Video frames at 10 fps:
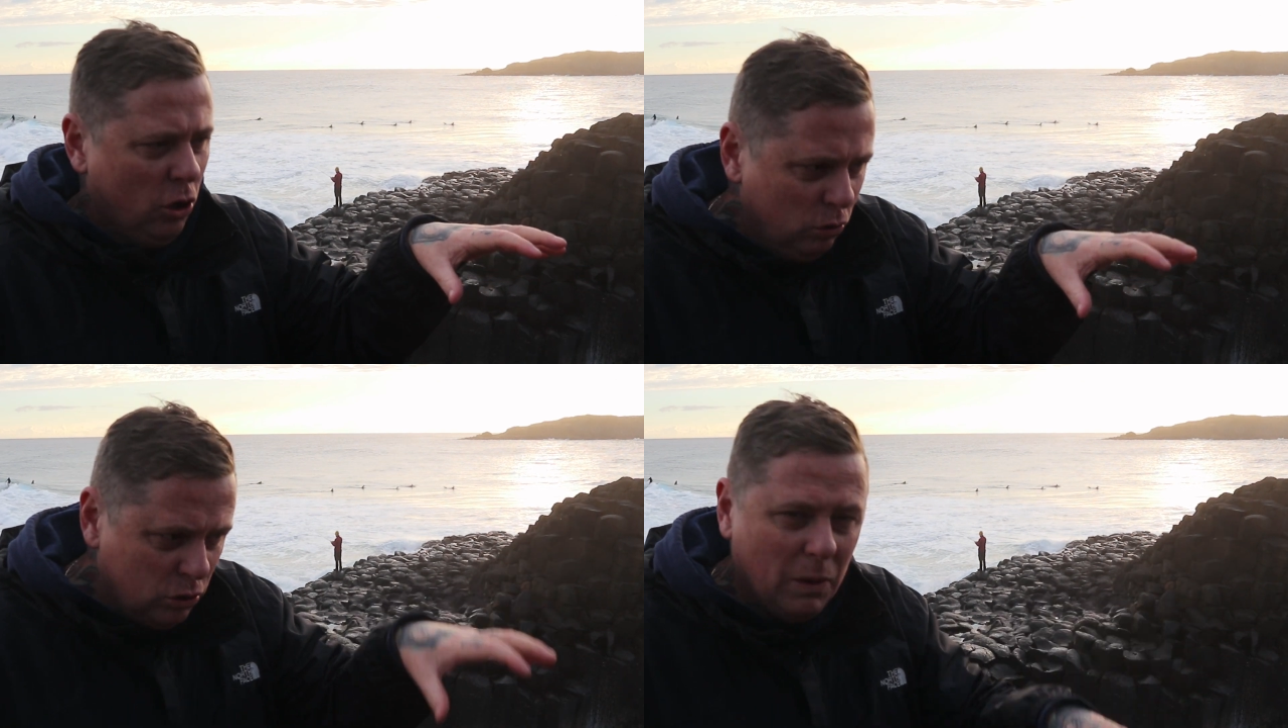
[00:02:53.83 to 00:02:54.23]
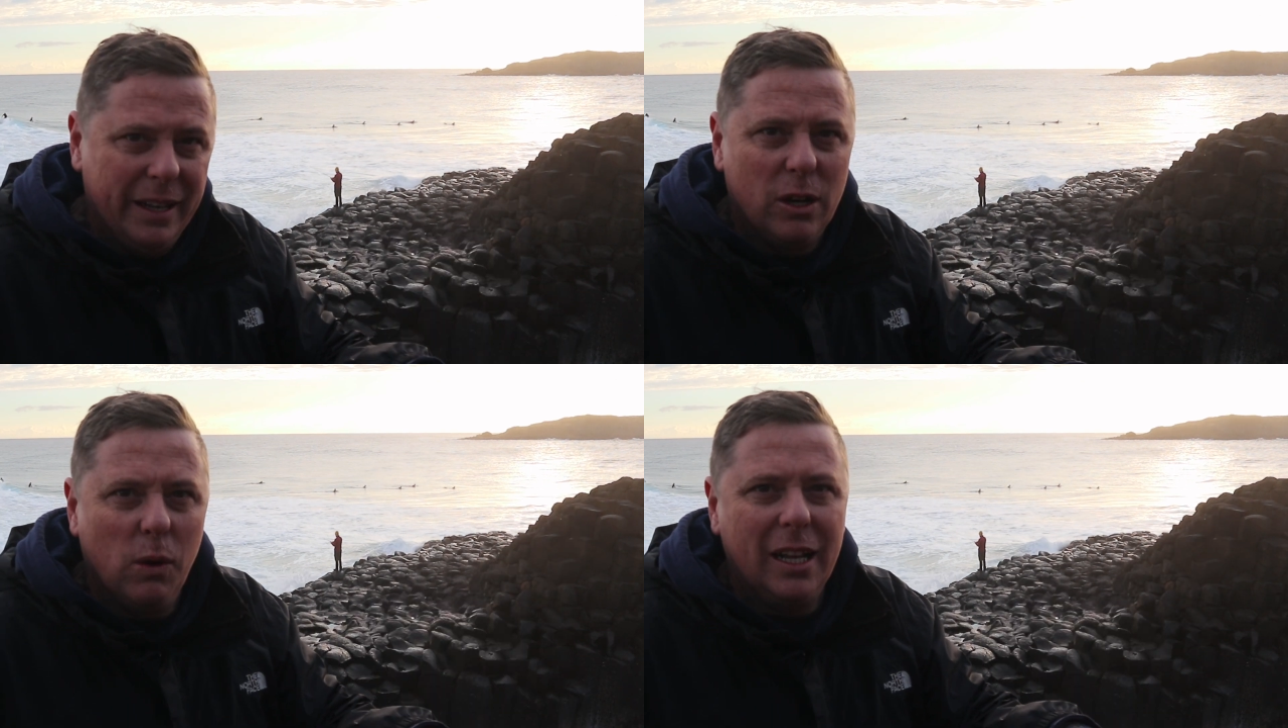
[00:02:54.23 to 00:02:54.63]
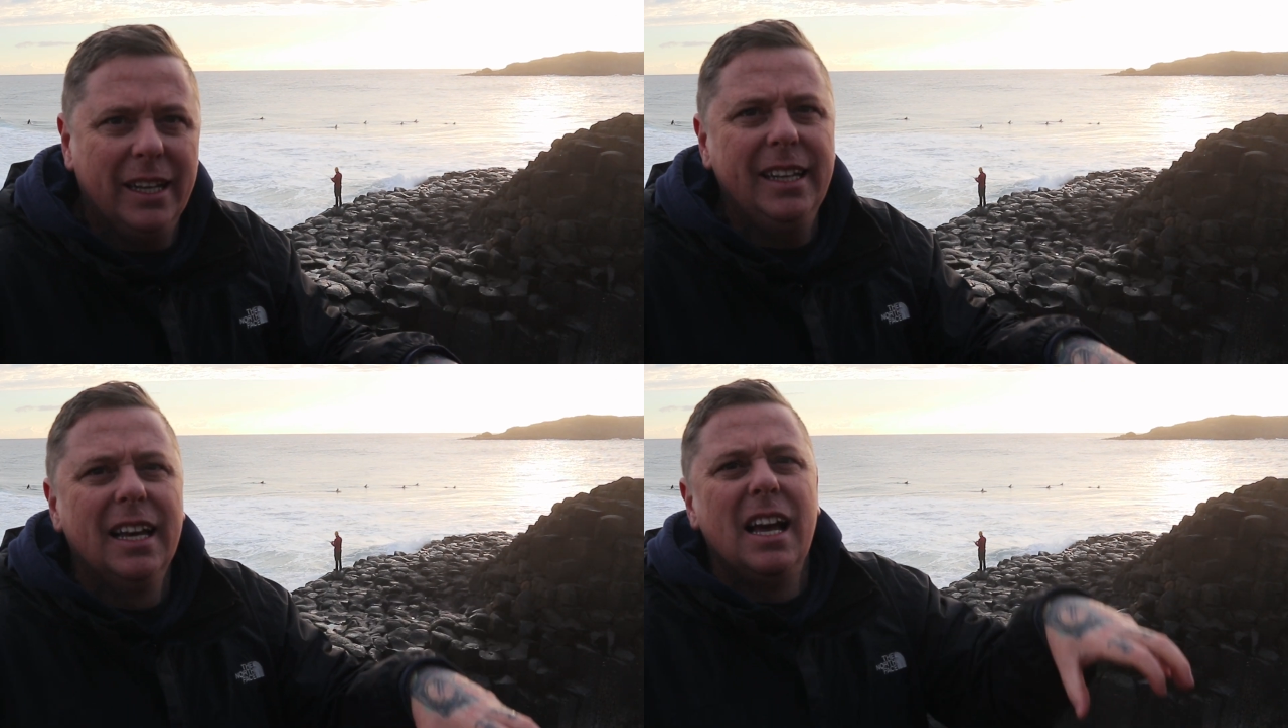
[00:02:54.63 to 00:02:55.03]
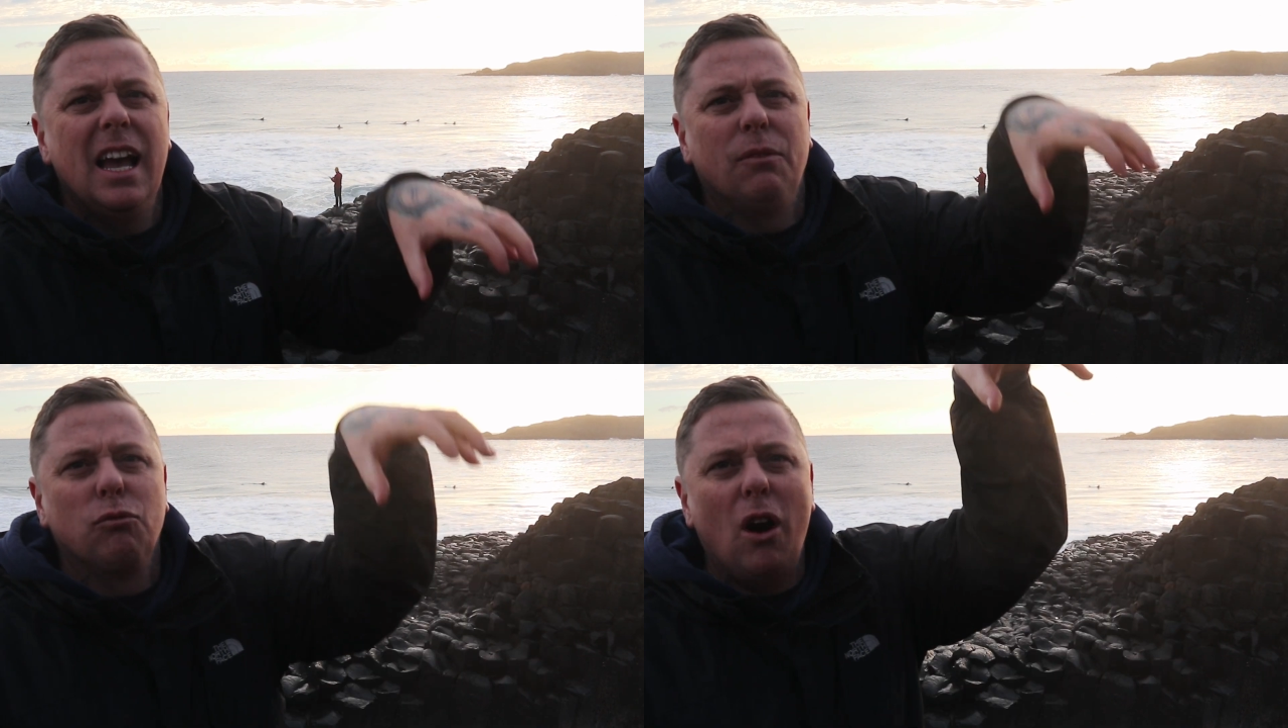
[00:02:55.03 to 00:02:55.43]
cools really quickly
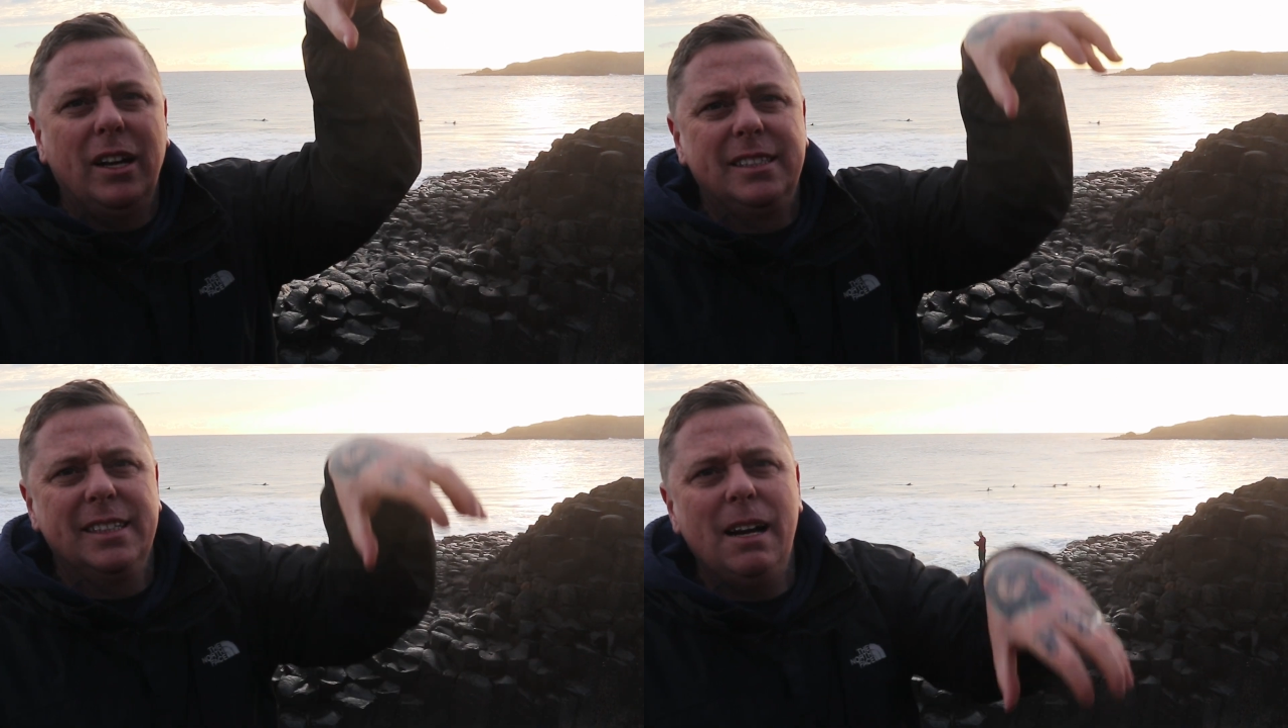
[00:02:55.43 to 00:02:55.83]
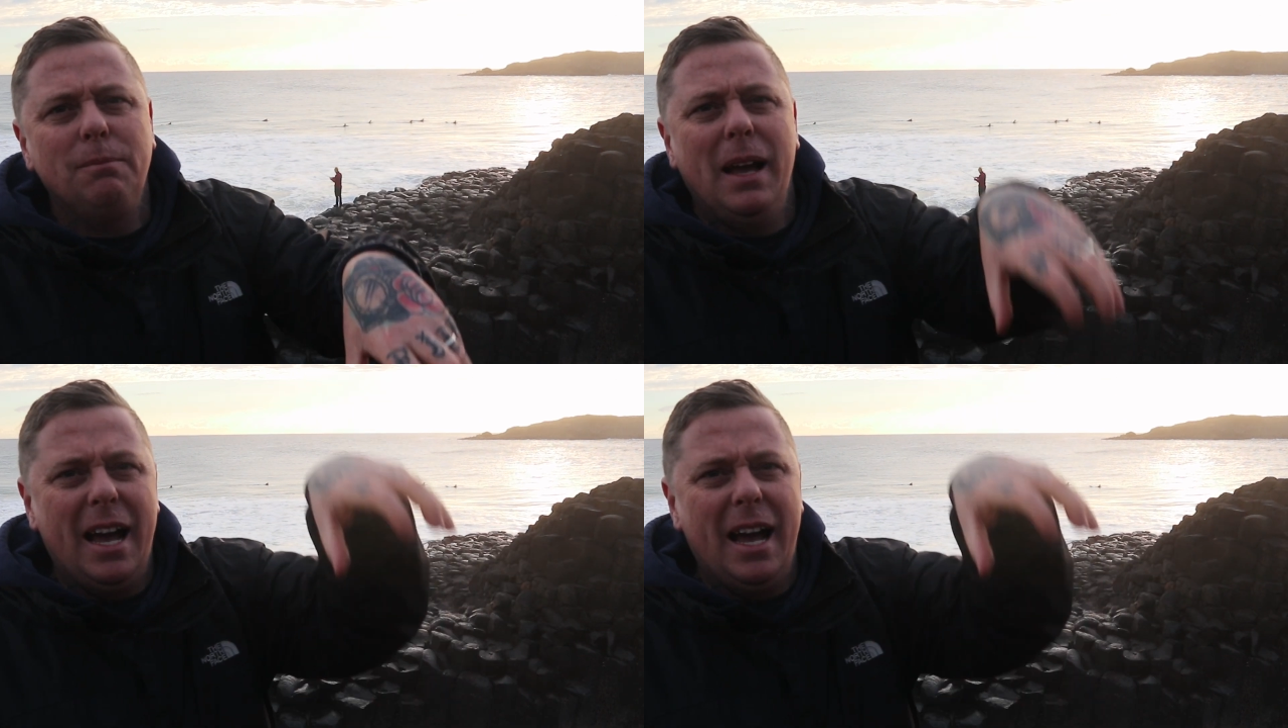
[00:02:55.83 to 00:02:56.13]
and rises up